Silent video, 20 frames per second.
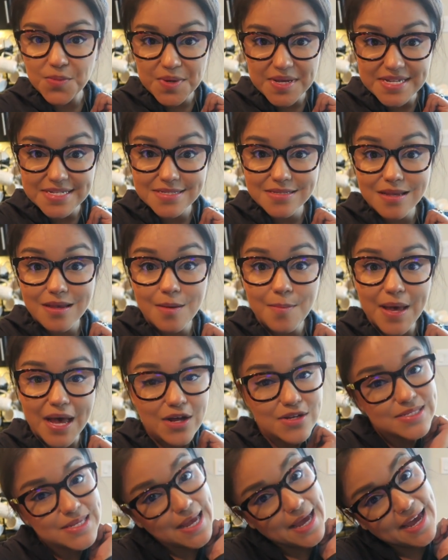so 13. It's
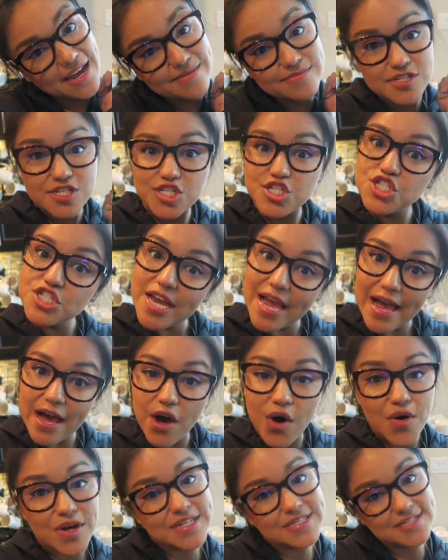about time to
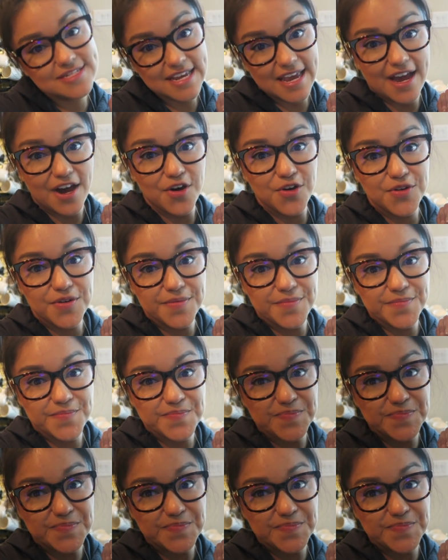chow down.